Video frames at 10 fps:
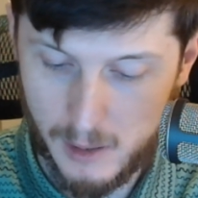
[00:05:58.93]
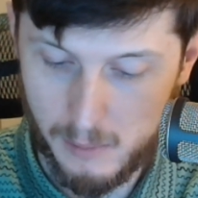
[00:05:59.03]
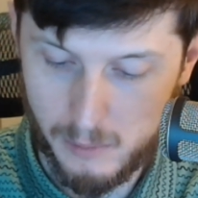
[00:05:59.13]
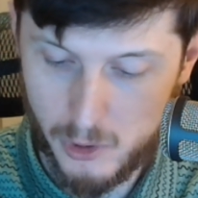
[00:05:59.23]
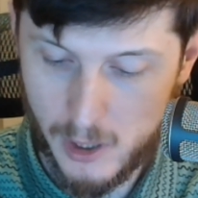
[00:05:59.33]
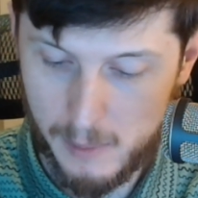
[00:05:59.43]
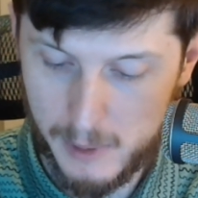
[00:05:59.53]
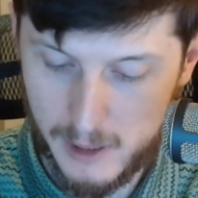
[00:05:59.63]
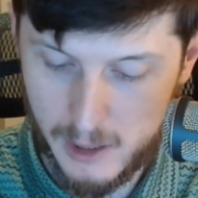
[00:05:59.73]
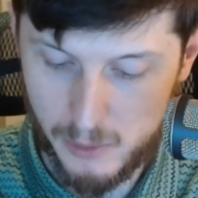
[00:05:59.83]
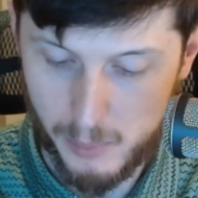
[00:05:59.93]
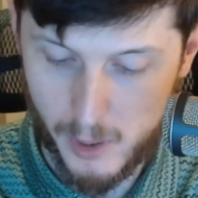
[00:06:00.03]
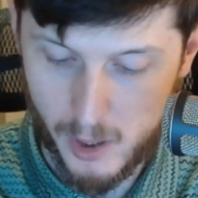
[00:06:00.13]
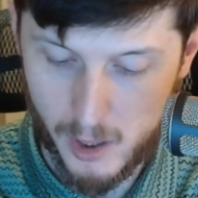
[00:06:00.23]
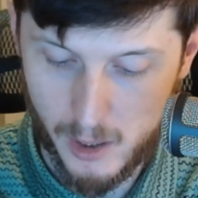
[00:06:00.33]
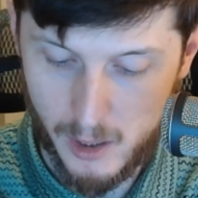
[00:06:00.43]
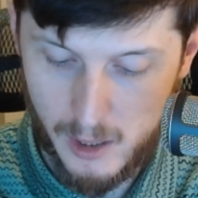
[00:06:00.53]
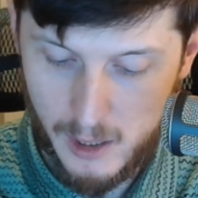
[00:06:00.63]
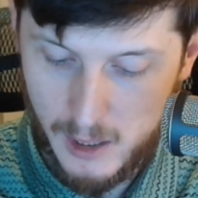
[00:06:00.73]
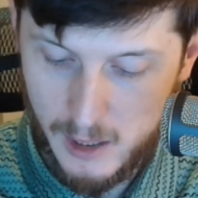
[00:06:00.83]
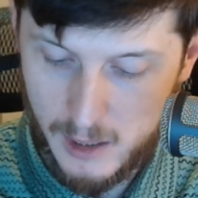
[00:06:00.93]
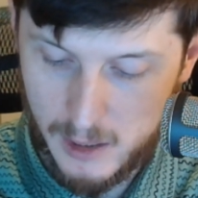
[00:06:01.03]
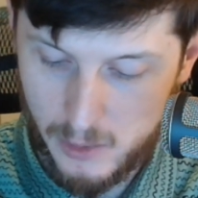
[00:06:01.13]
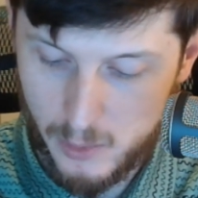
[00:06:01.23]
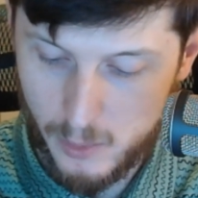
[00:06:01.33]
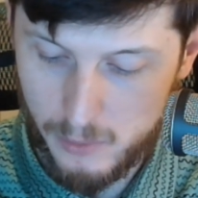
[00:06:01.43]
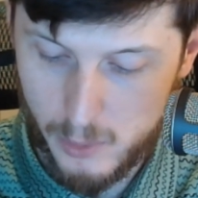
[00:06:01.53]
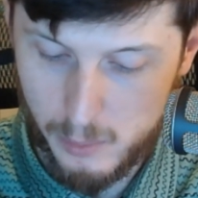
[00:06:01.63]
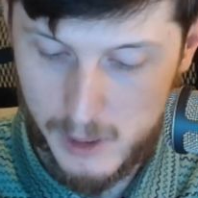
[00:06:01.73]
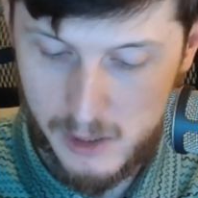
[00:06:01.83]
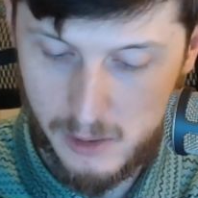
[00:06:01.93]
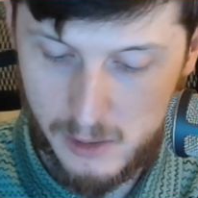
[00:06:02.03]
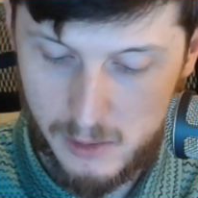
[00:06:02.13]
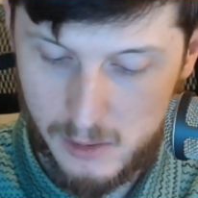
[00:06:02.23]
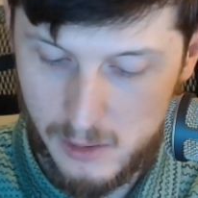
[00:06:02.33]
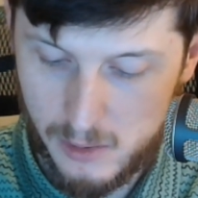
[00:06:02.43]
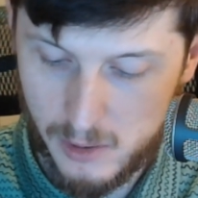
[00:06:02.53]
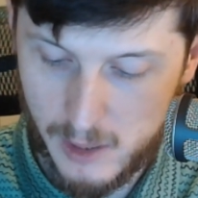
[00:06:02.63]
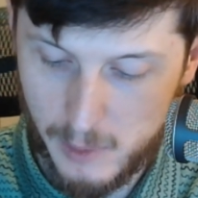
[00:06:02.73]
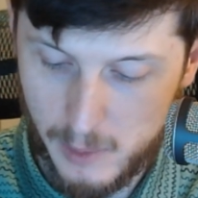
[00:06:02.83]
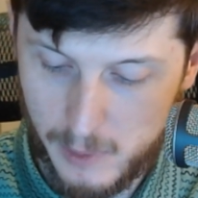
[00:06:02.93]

chopping this bar into a few pieces so that way we